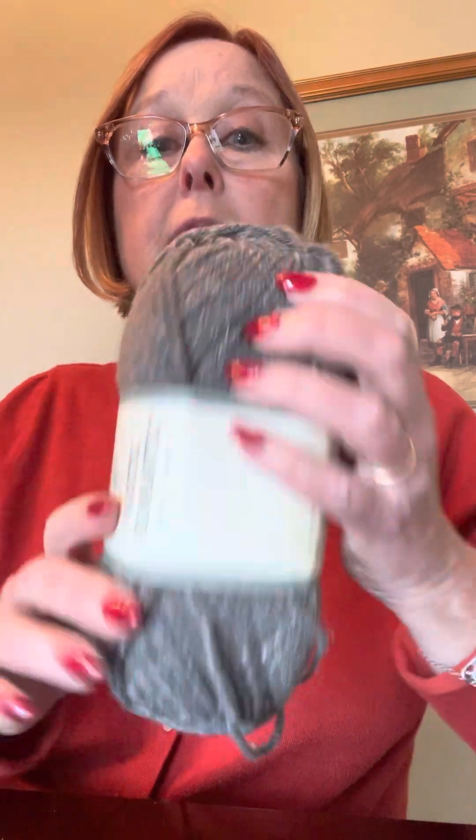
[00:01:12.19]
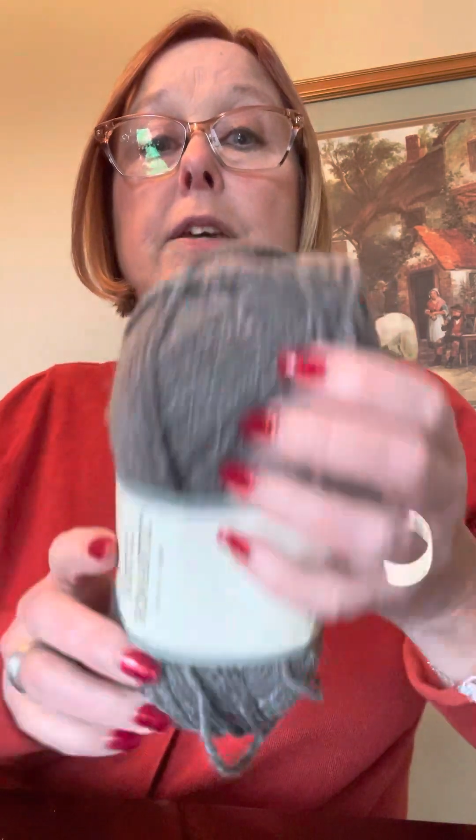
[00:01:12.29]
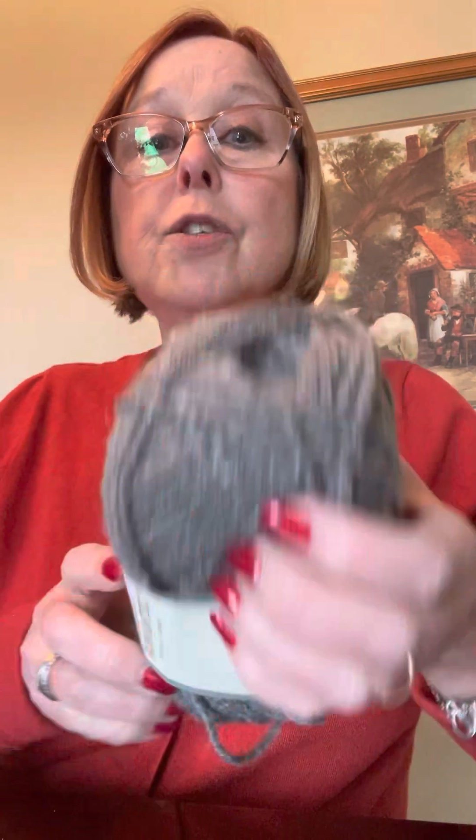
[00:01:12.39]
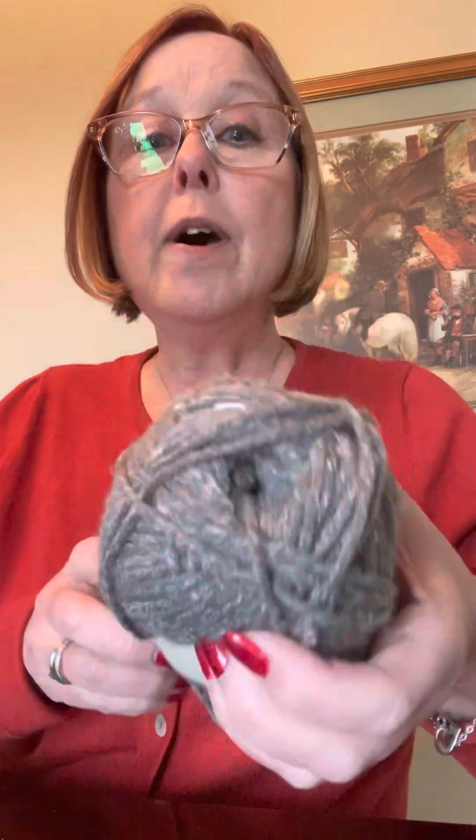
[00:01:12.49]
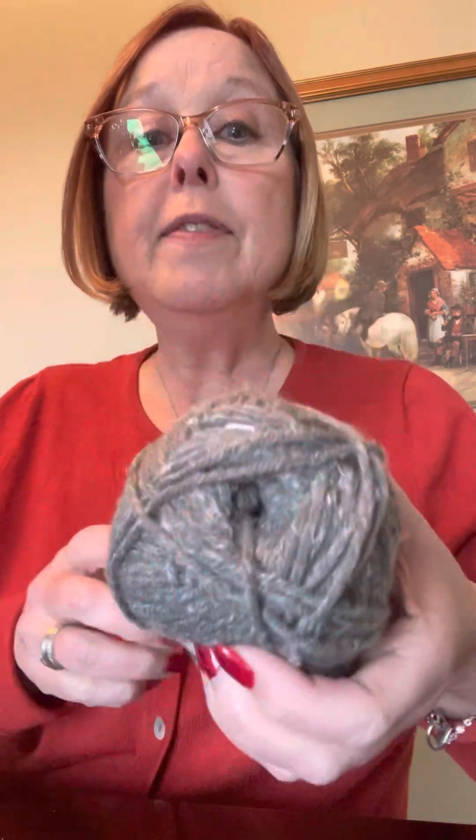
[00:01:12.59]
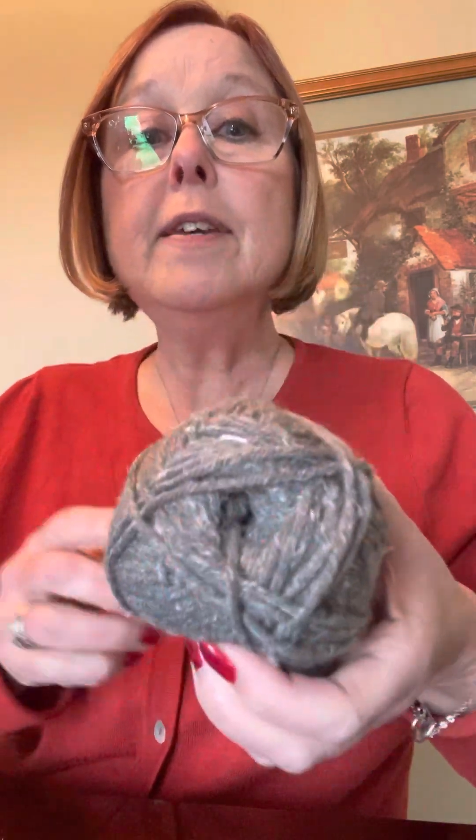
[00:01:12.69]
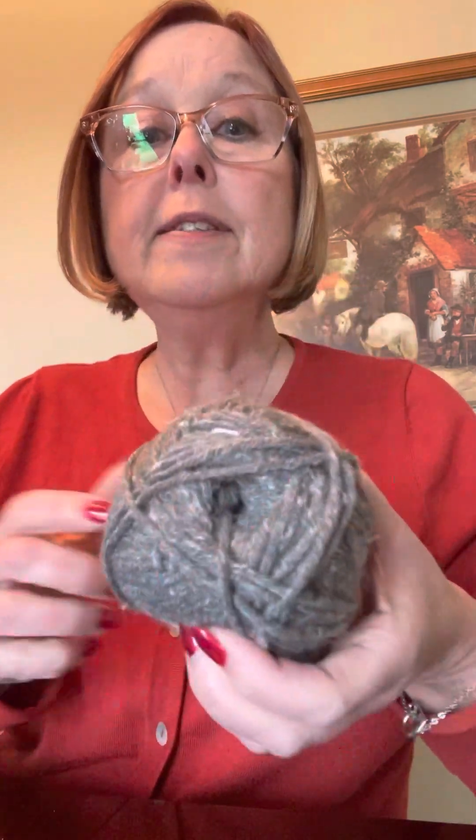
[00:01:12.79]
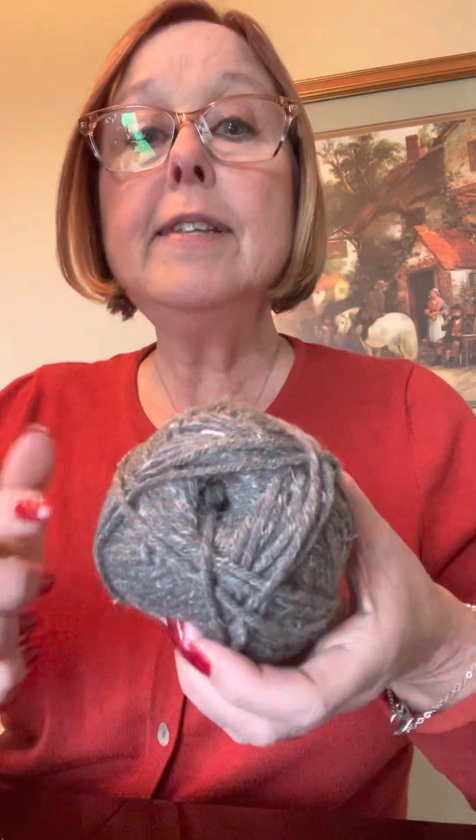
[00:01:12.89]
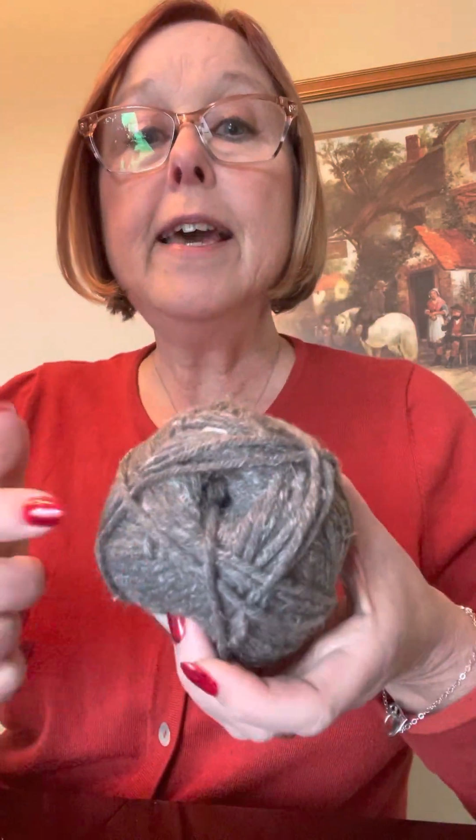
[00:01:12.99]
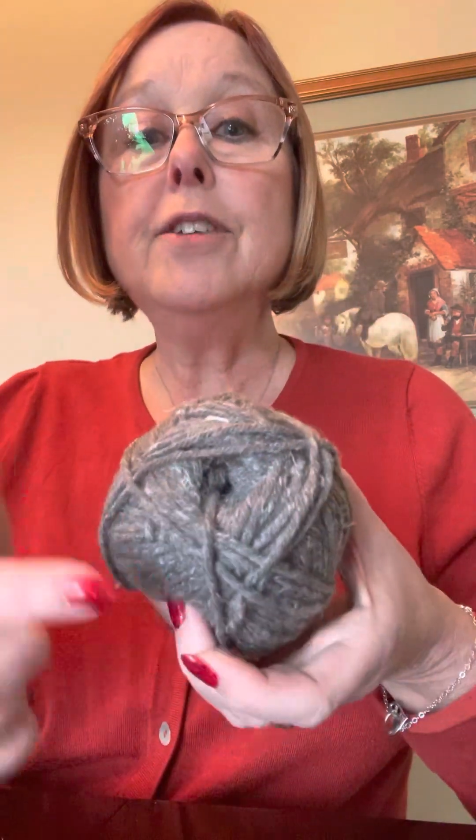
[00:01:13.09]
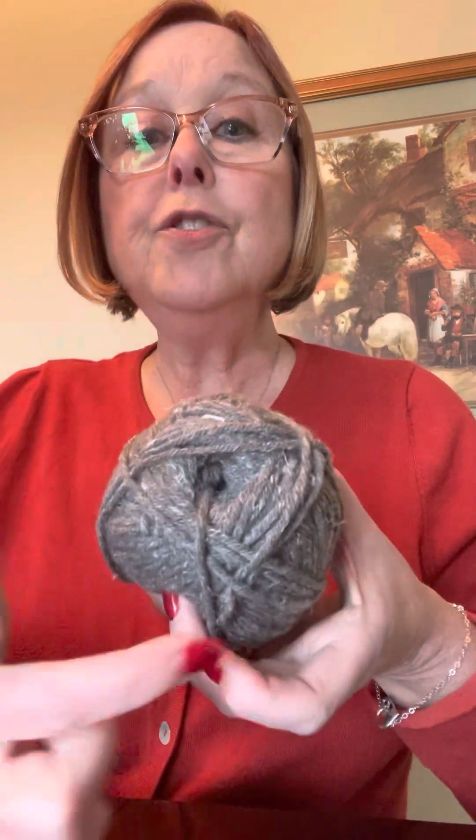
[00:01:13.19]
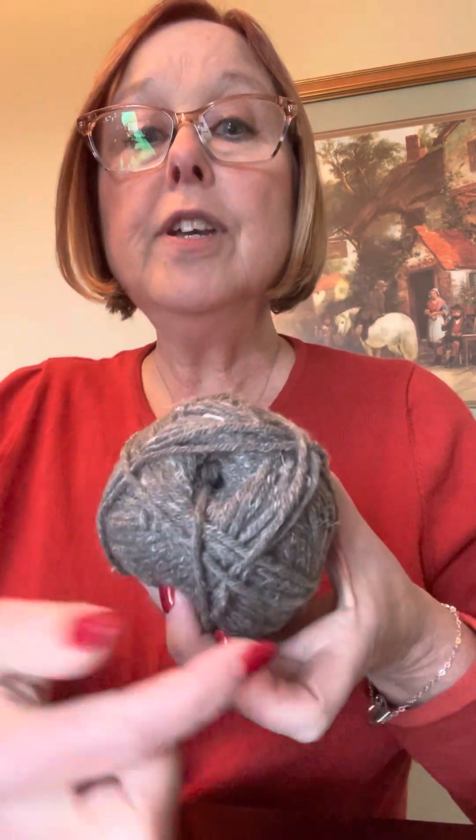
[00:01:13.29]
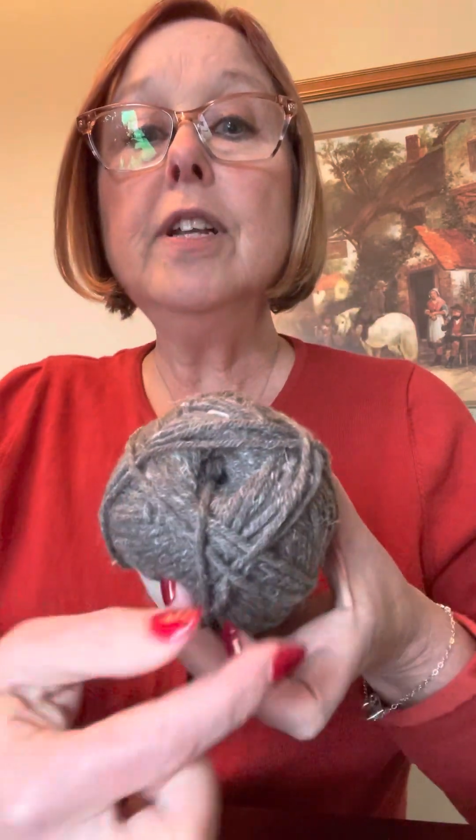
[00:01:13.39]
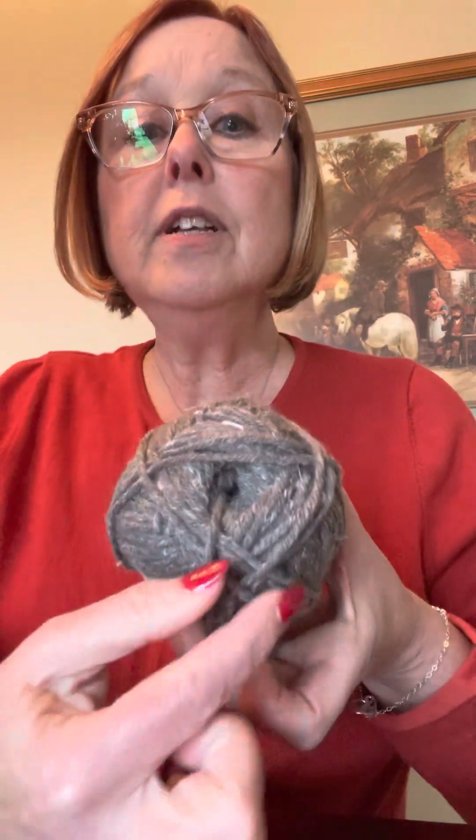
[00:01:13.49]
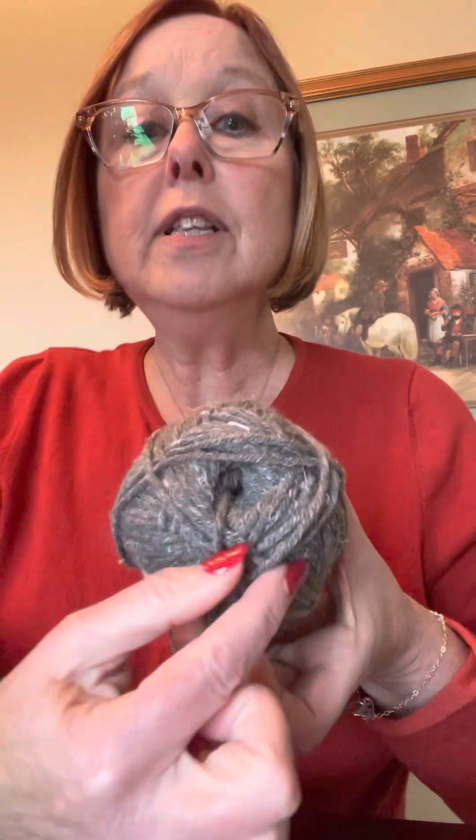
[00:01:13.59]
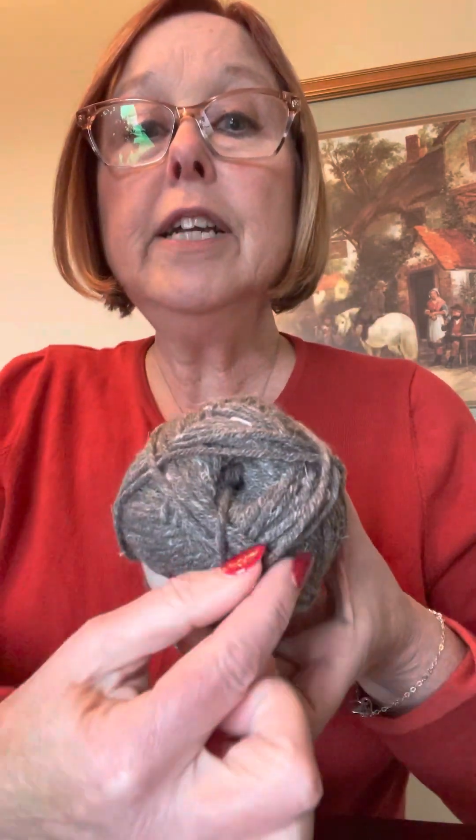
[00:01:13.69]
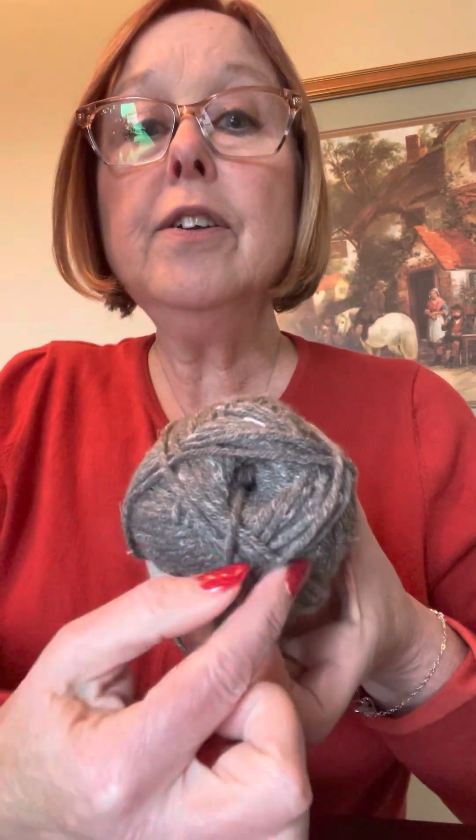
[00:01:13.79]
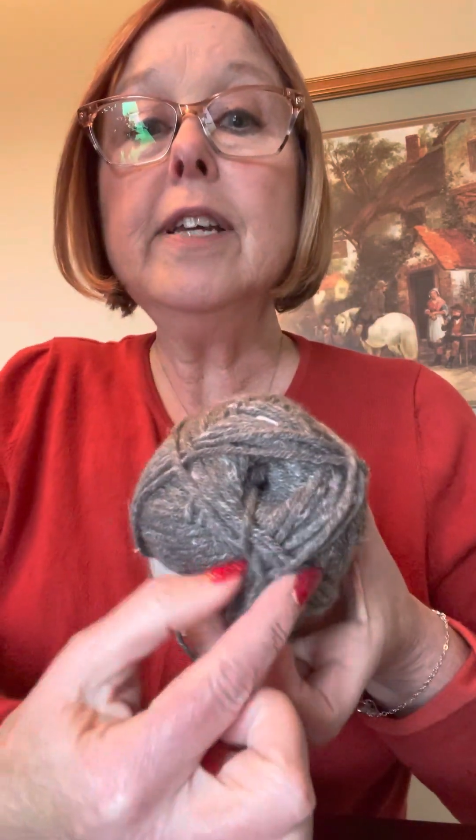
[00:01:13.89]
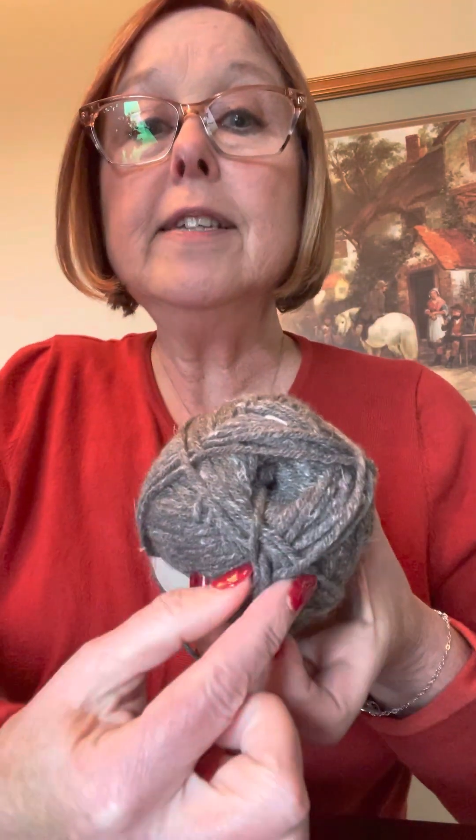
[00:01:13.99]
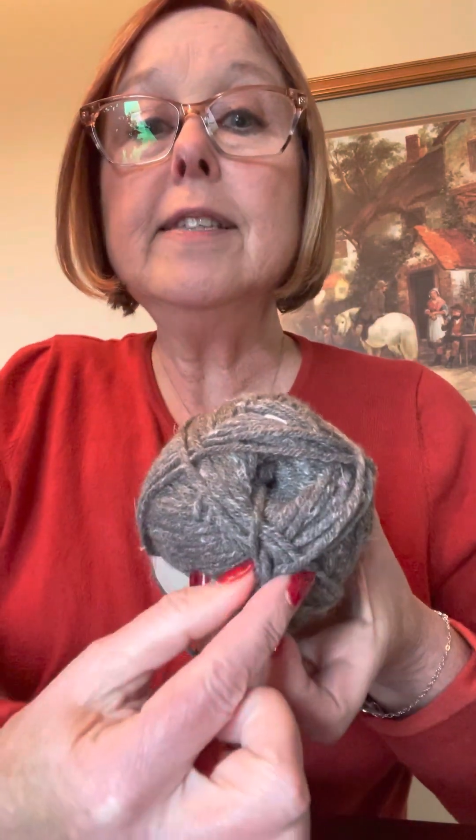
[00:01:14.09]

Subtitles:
So on this end, you can clearly